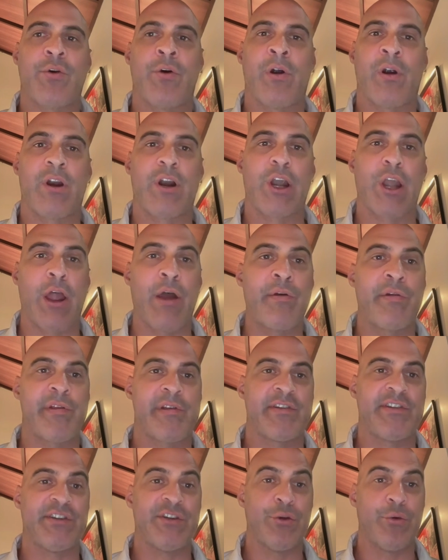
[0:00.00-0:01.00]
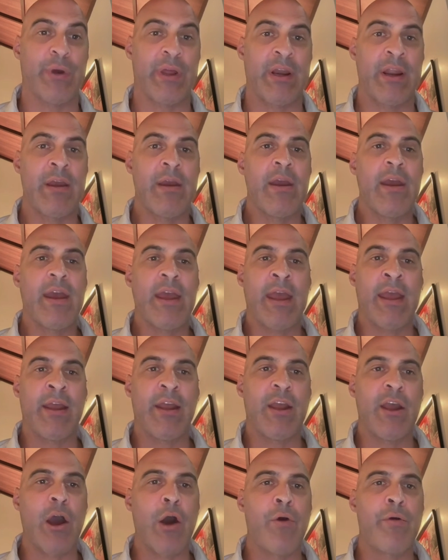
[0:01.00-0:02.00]
or close to it
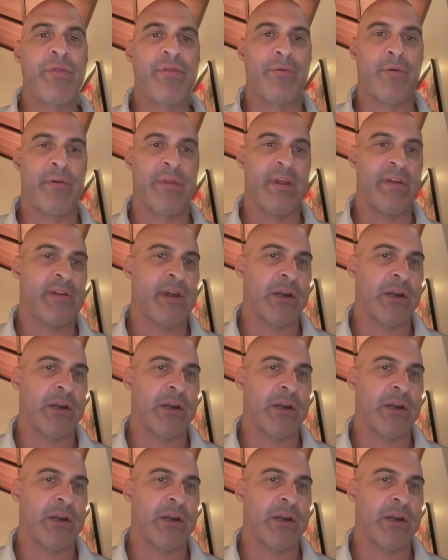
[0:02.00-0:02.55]
and go through these.